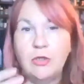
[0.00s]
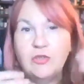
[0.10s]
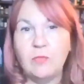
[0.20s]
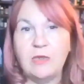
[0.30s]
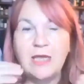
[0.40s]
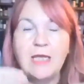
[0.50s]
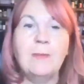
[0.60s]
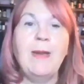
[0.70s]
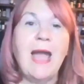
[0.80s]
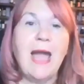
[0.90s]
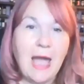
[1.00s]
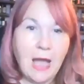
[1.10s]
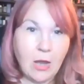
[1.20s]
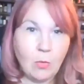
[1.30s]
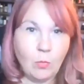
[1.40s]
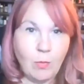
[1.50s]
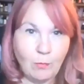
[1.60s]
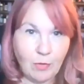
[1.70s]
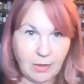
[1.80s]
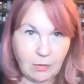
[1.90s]
And so we think about how
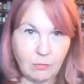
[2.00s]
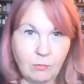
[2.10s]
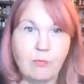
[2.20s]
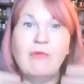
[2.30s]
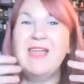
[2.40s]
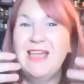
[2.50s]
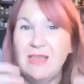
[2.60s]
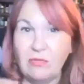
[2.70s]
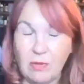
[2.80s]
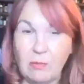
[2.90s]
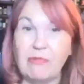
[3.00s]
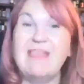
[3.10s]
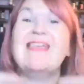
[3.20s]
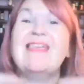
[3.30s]
when we breathe